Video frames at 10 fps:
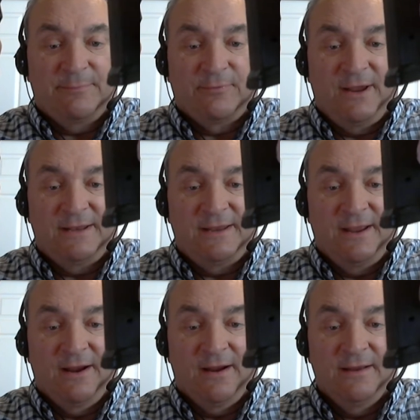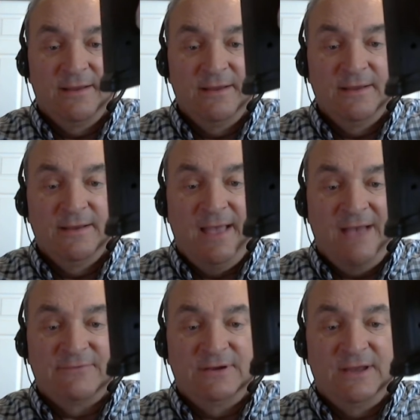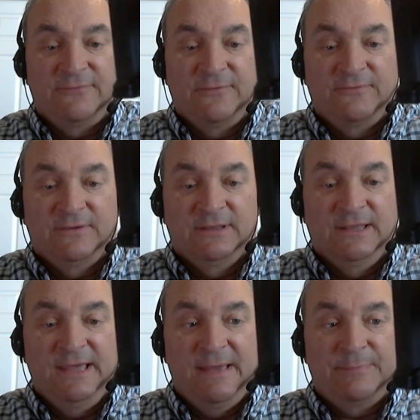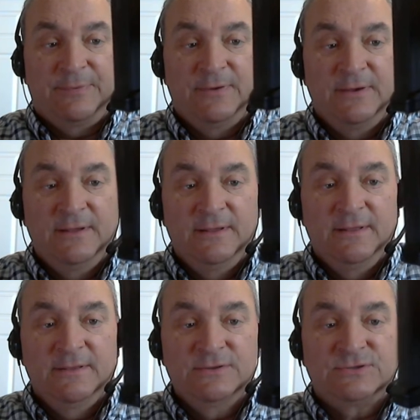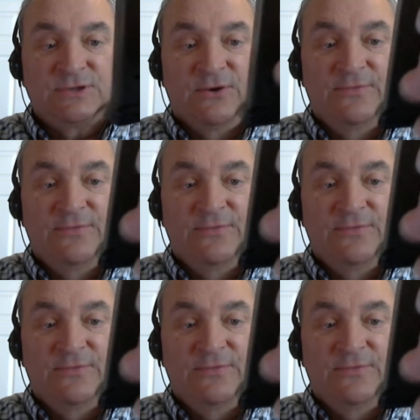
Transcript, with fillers: right here. Have enough of a lip so